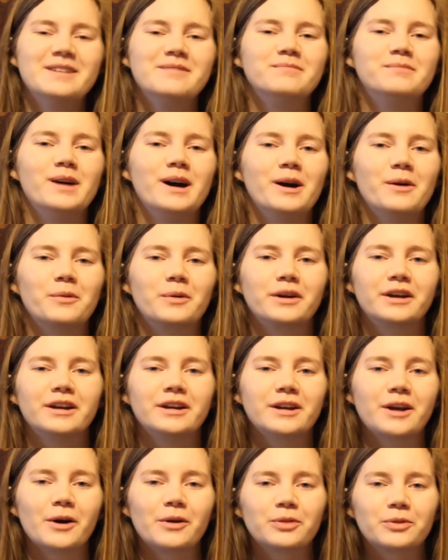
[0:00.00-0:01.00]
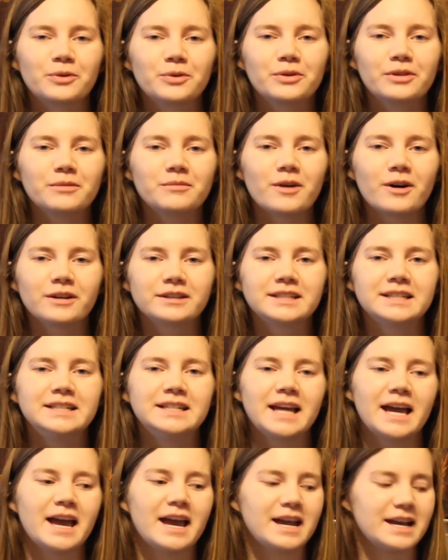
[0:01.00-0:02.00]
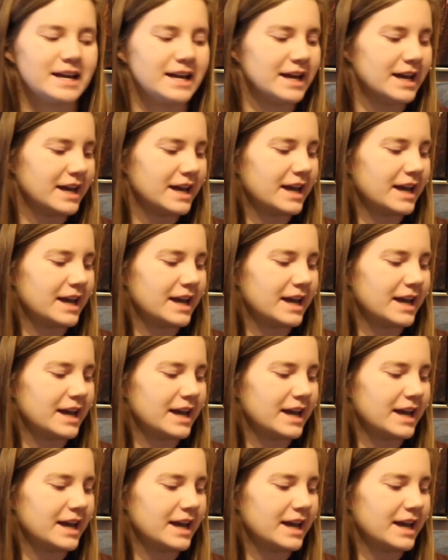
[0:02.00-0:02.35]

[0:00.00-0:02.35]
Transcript: but we're going to go through them all today,